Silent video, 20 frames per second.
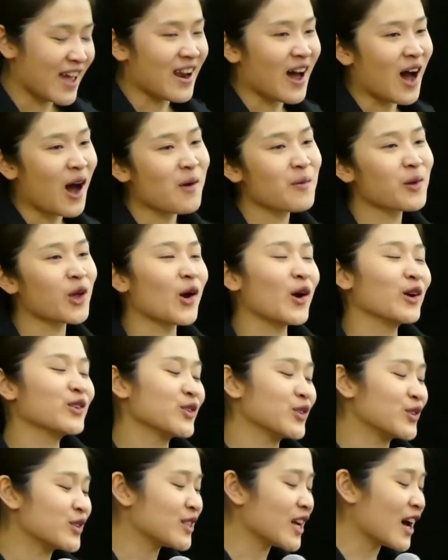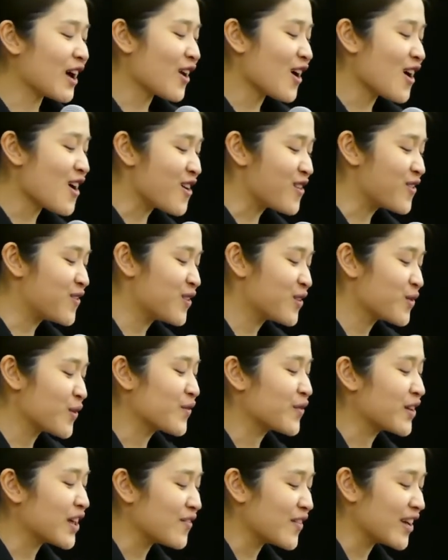and I'm going to start off
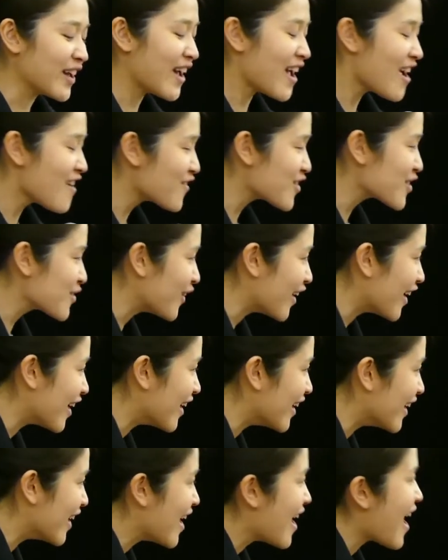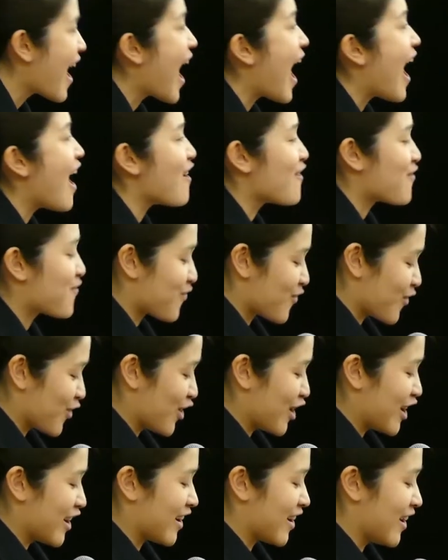with giving everyone a
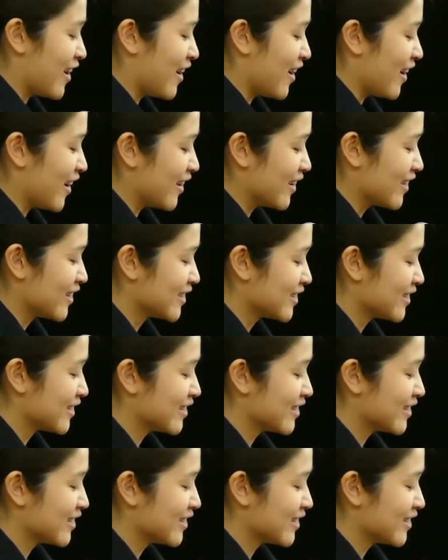free car.